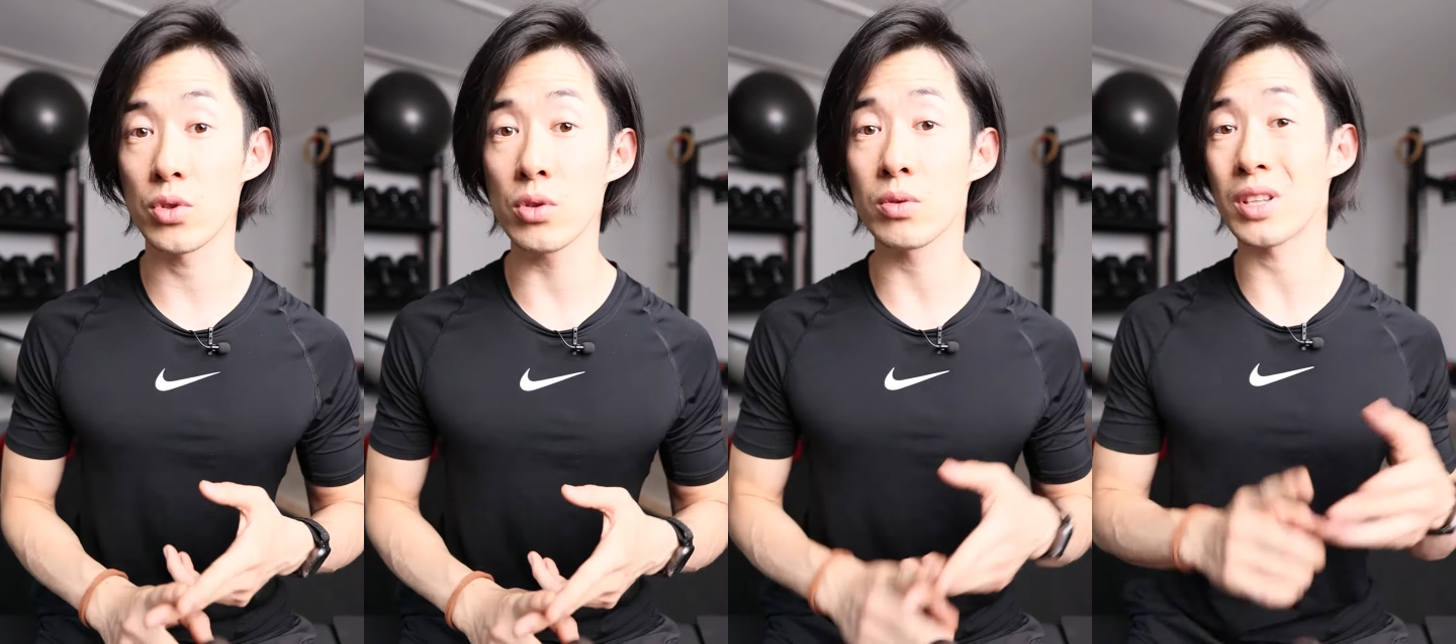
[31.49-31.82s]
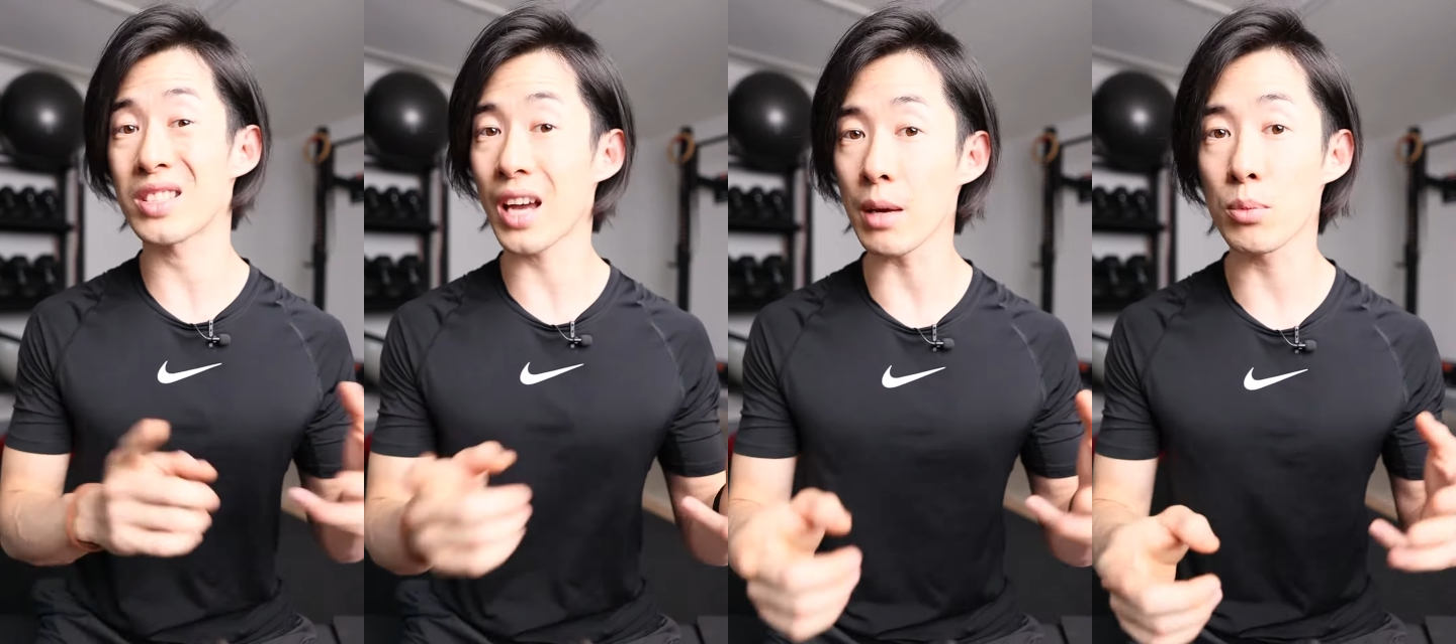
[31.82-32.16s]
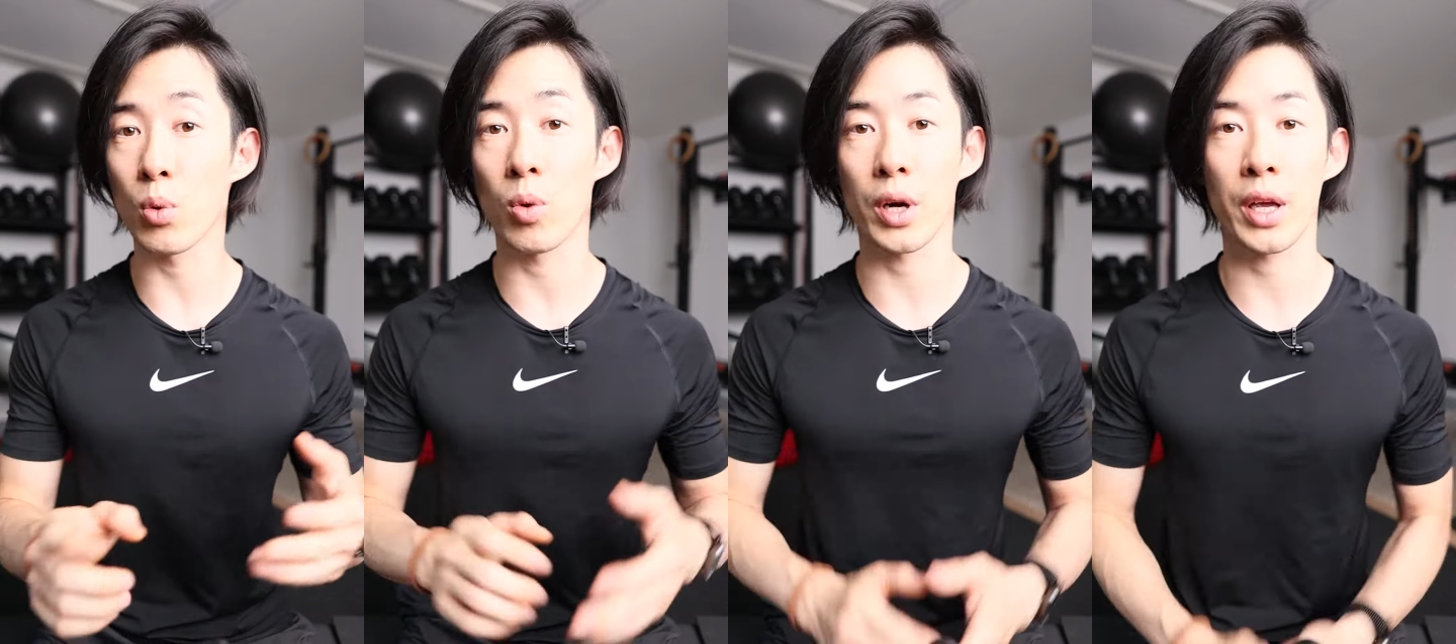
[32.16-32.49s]
do, the
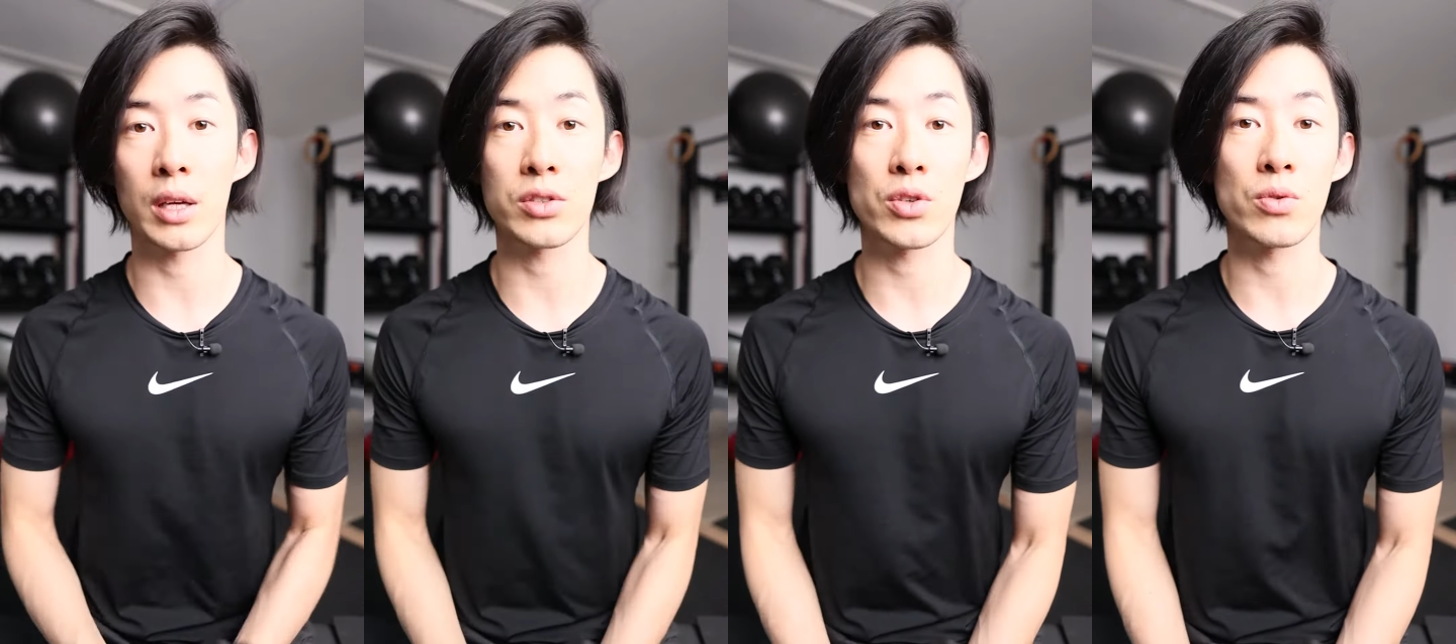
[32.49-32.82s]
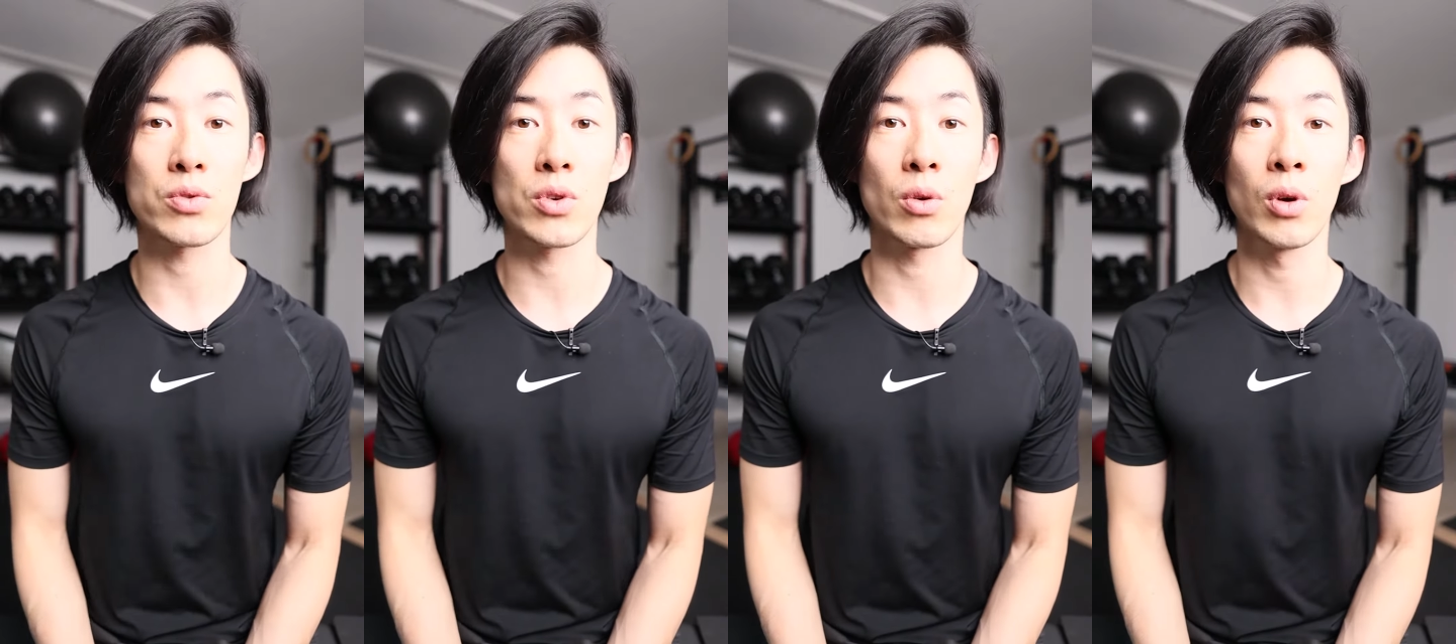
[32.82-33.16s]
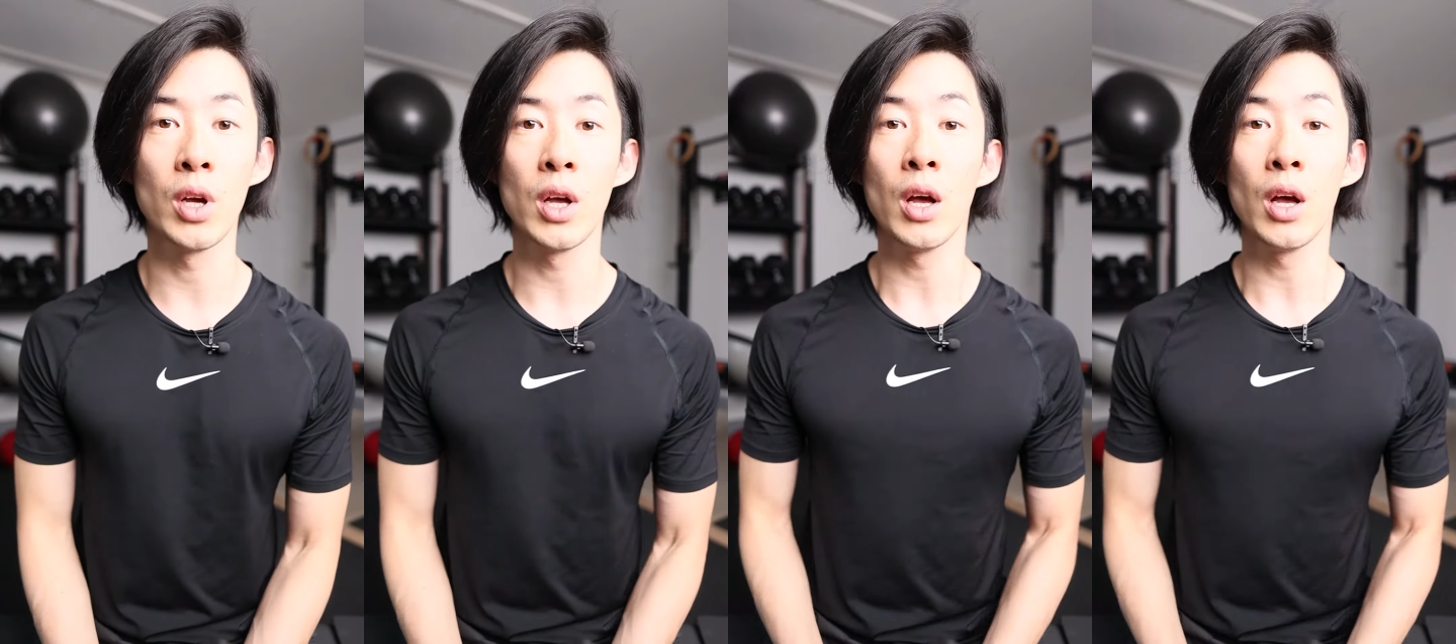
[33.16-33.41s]
type of workouts you do,